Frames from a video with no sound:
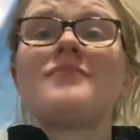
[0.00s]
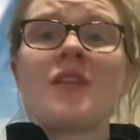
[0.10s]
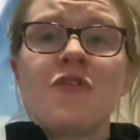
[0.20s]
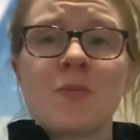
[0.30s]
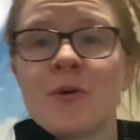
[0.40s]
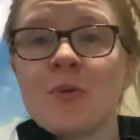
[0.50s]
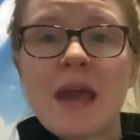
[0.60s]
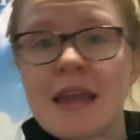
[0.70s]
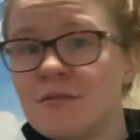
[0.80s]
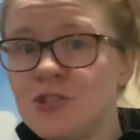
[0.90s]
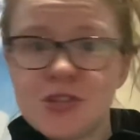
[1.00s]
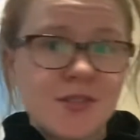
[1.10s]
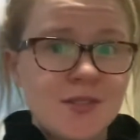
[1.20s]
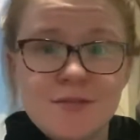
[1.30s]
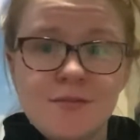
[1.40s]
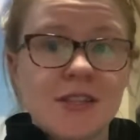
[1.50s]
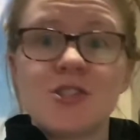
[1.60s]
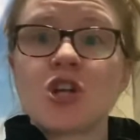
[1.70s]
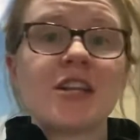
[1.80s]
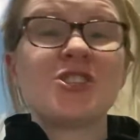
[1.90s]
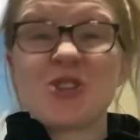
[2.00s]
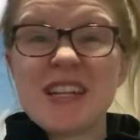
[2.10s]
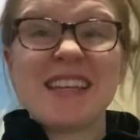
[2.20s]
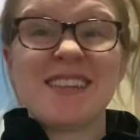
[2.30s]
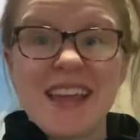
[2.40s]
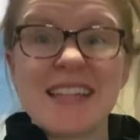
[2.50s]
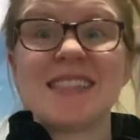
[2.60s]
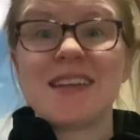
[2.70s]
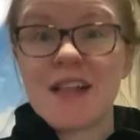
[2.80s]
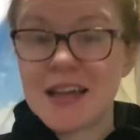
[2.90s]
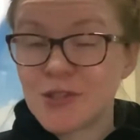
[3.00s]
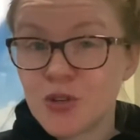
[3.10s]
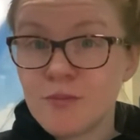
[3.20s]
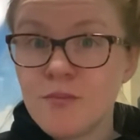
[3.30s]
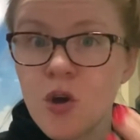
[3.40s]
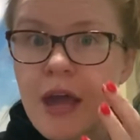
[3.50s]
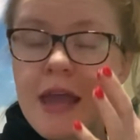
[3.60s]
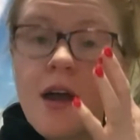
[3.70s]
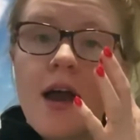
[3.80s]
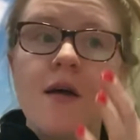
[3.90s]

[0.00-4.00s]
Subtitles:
they're put away? Just let's try to treat it like it's the classroom, okay?